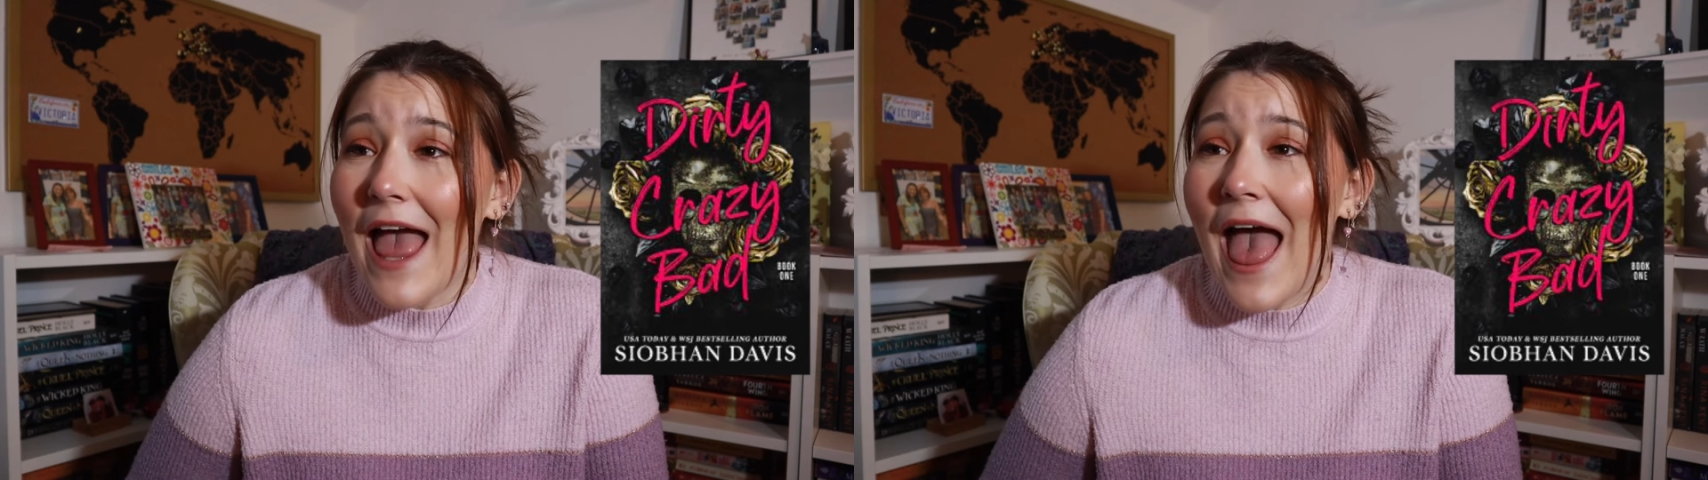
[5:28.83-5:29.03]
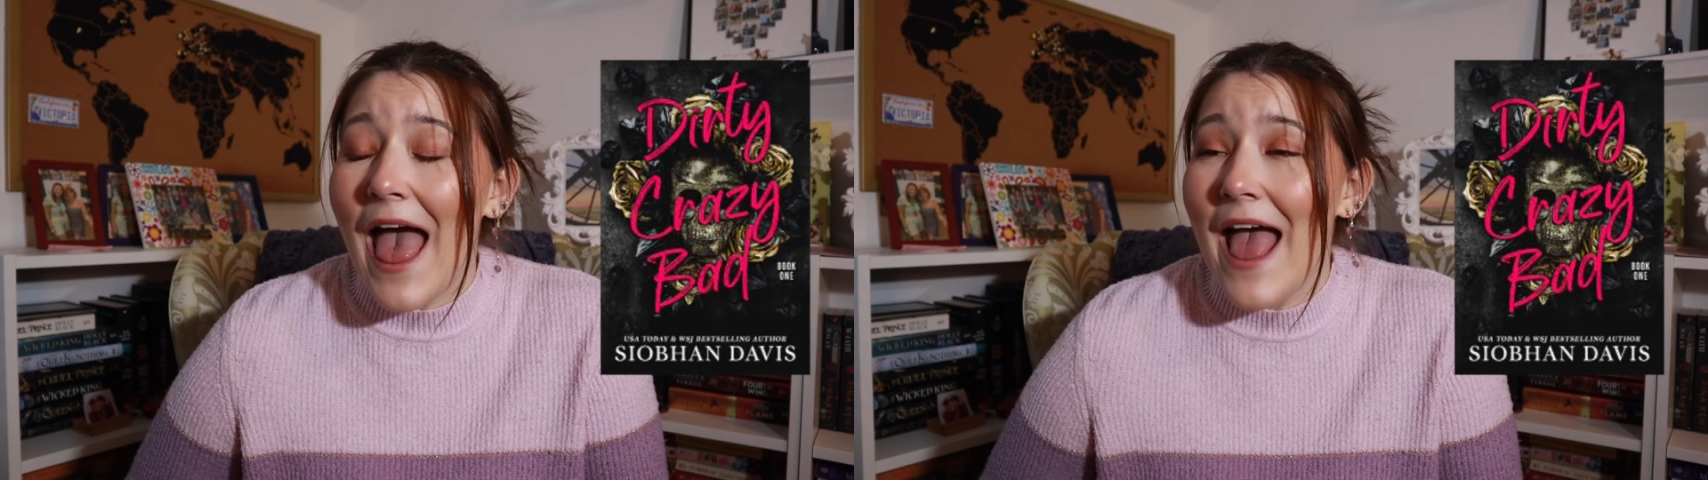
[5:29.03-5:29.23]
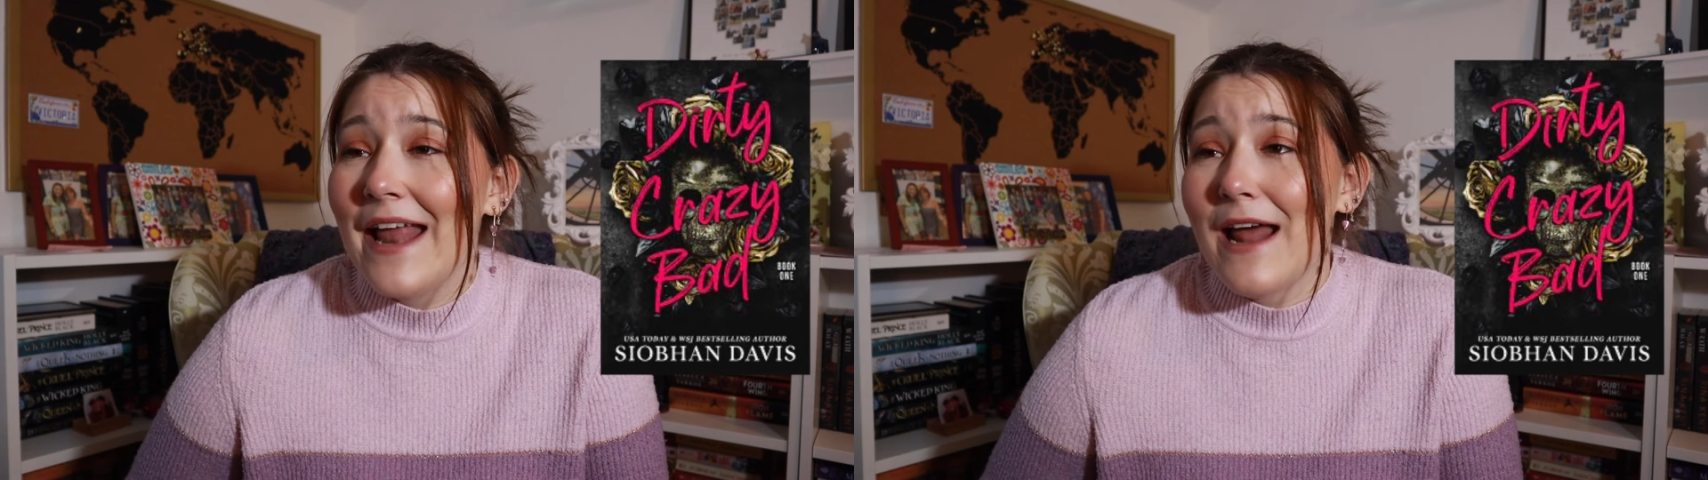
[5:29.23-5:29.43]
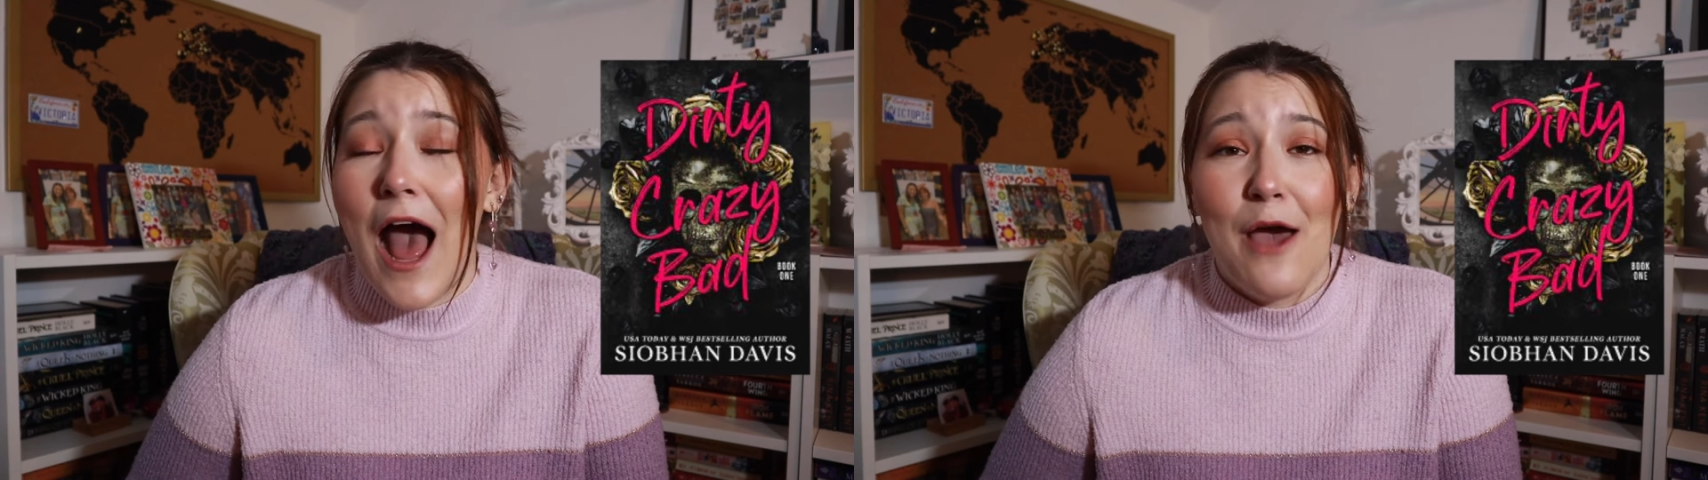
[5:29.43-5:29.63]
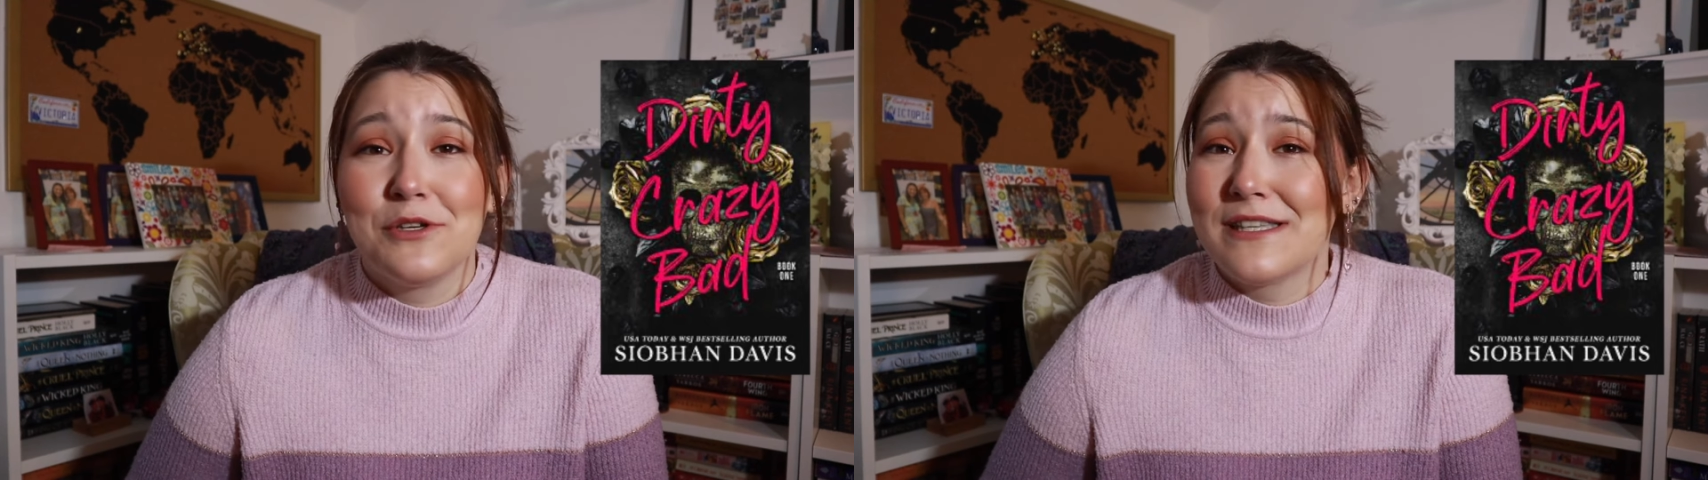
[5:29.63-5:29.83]
and
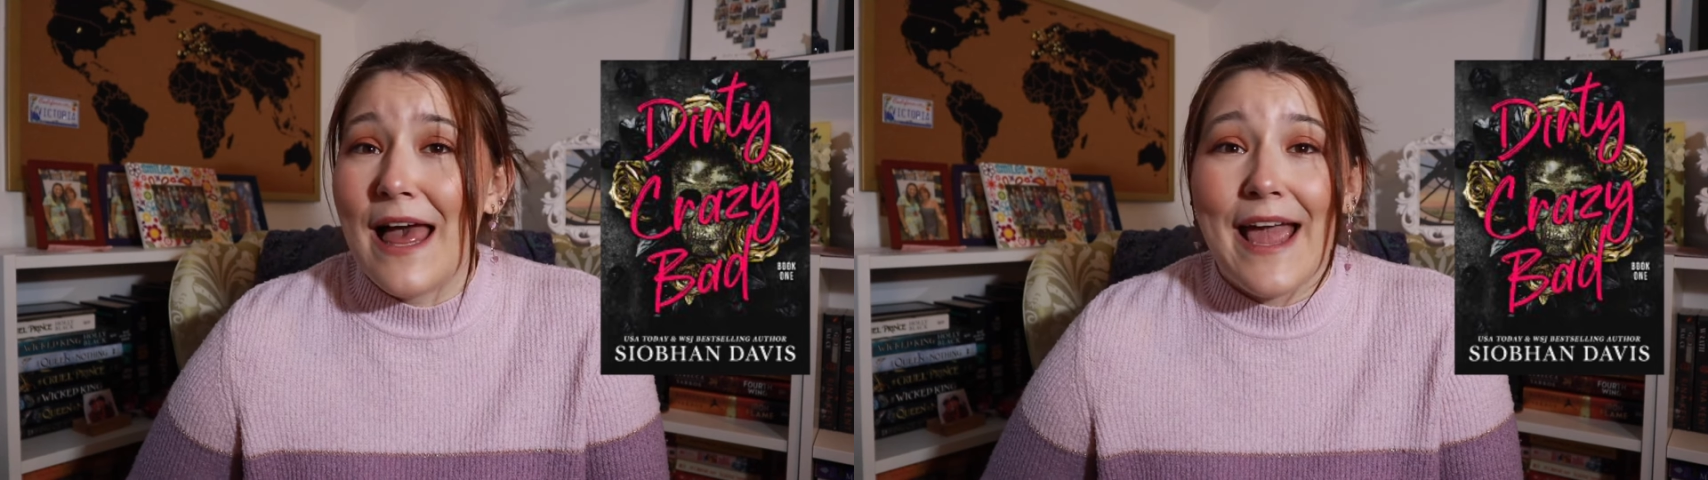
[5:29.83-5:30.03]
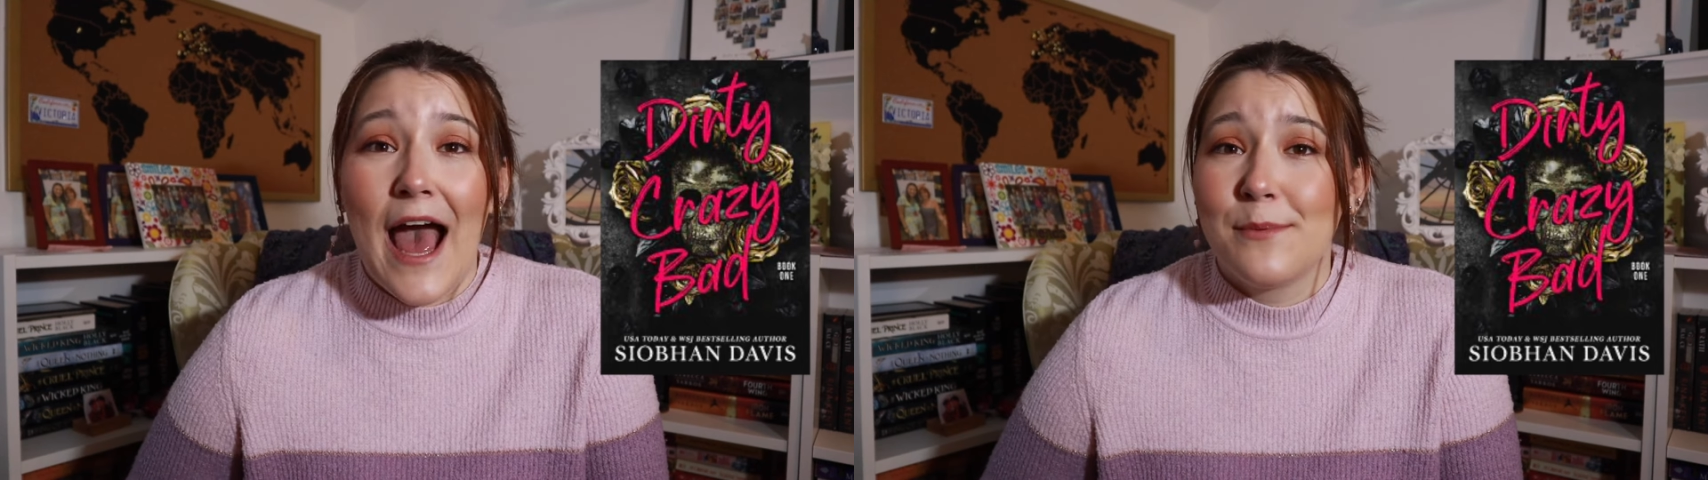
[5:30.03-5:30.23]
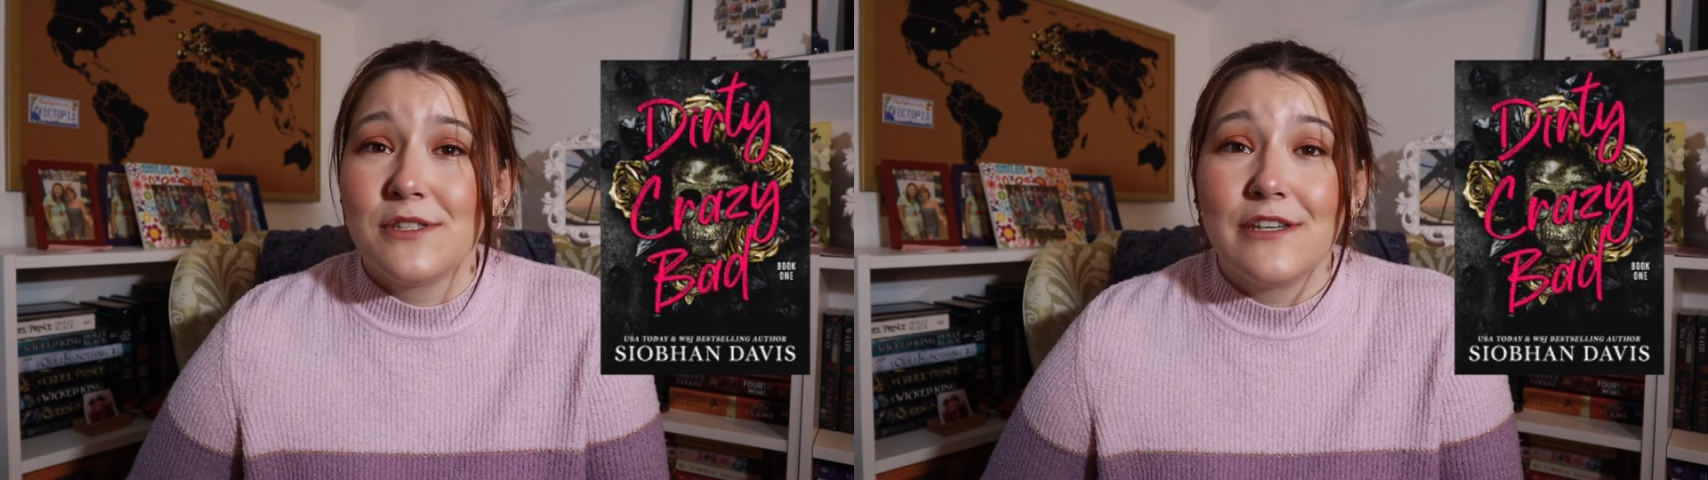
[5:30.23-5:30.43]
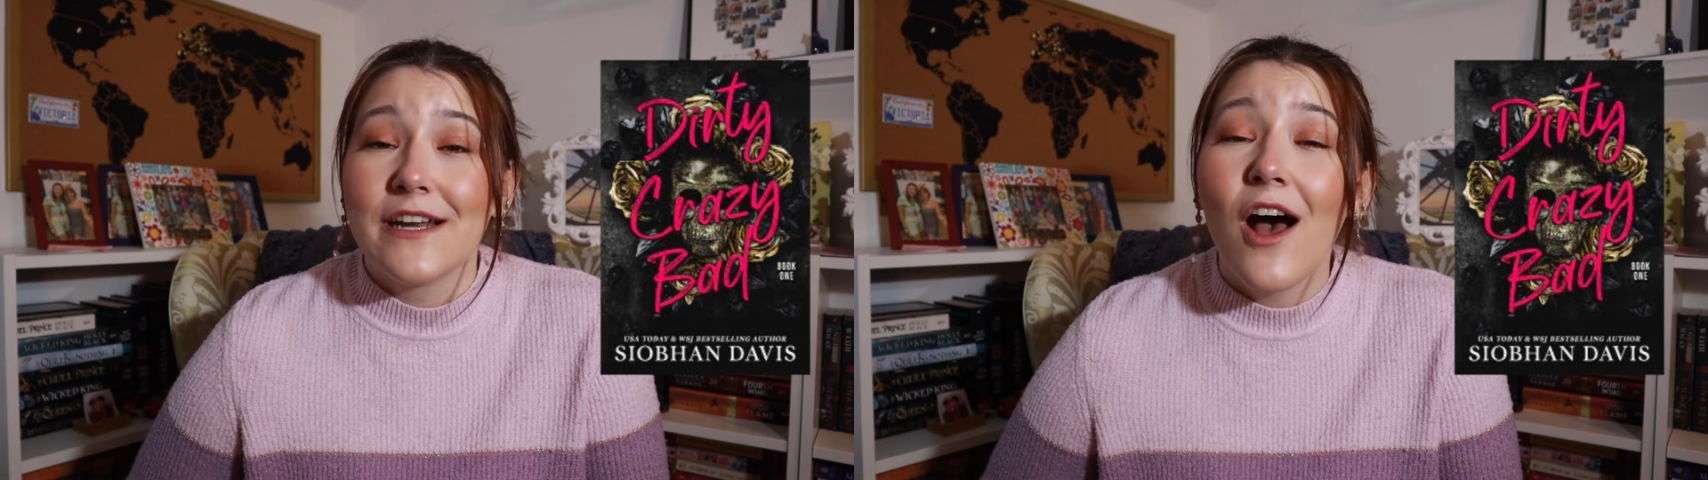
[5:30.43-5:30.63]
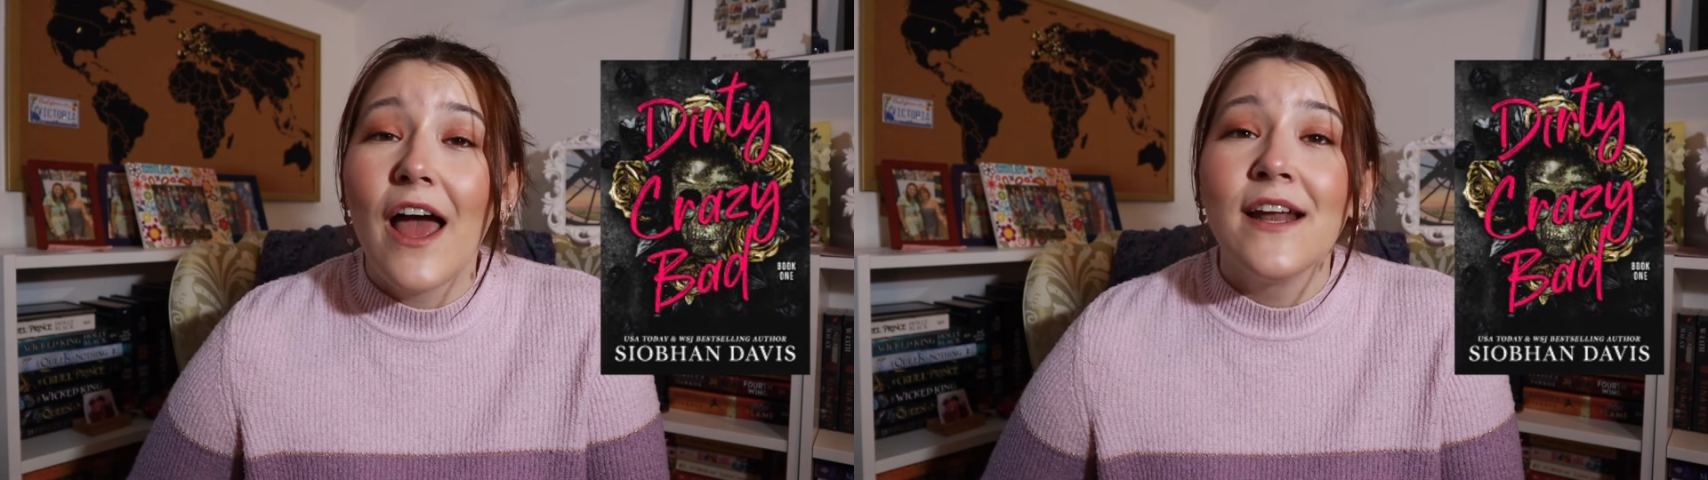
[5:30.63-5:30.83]
I was like, absolutely
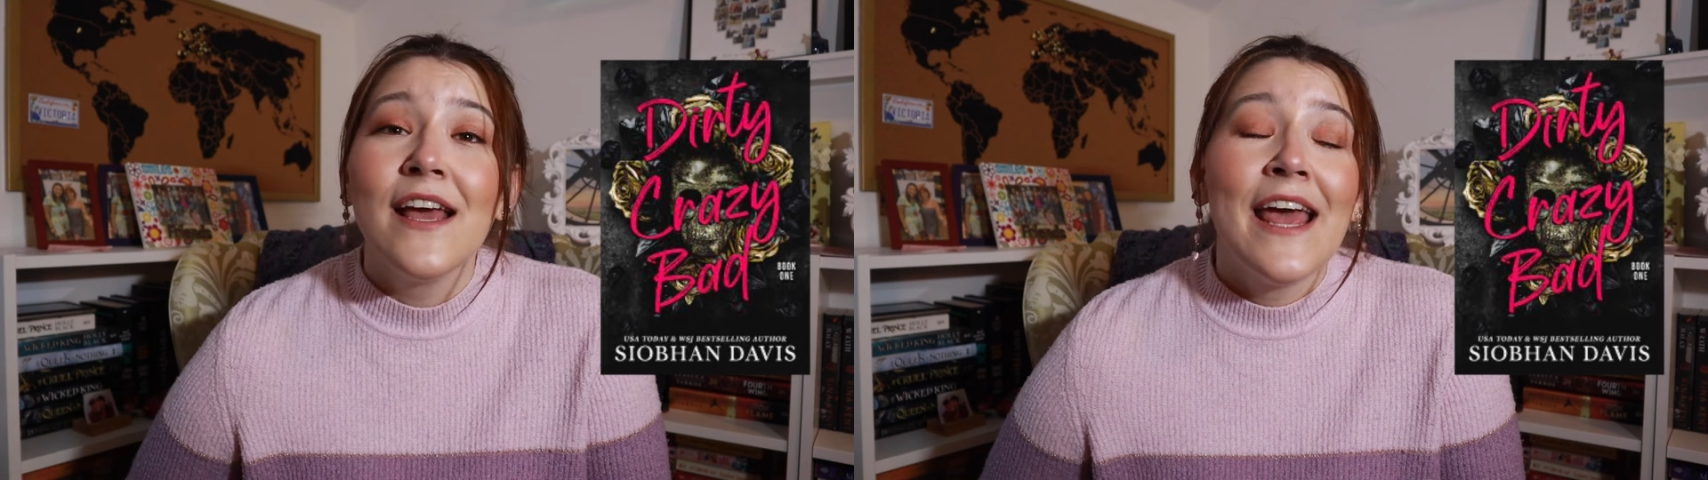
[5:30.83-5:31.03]
not.